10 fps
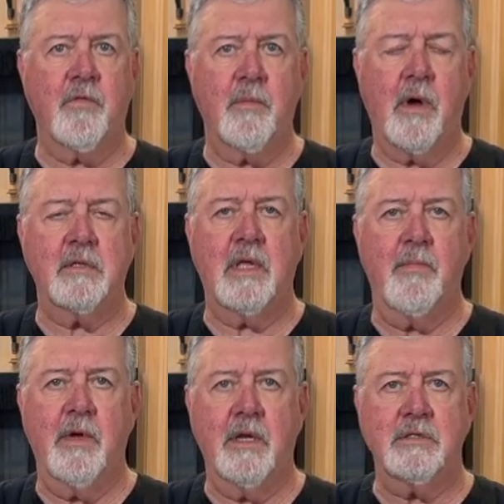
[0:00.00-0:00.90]
for about
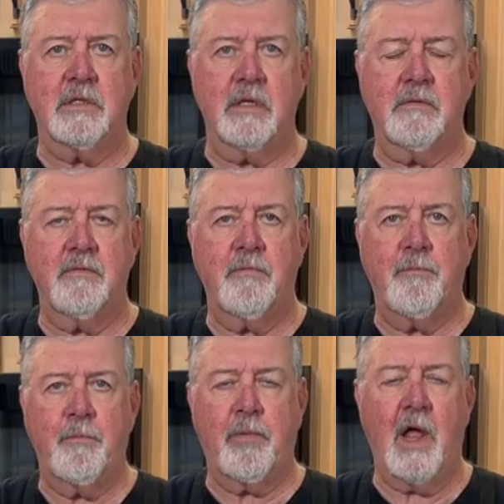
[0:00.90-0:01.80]
10 minutes to
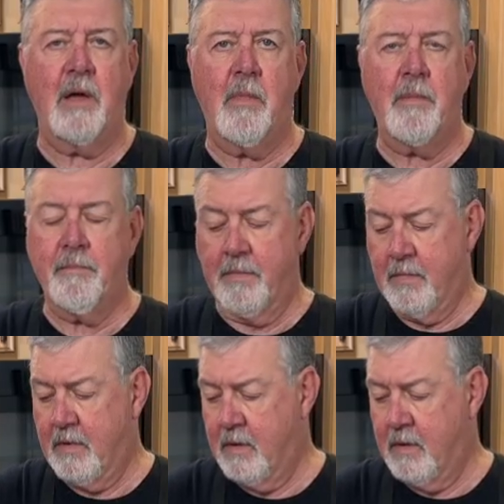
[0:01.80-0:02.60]
apply them up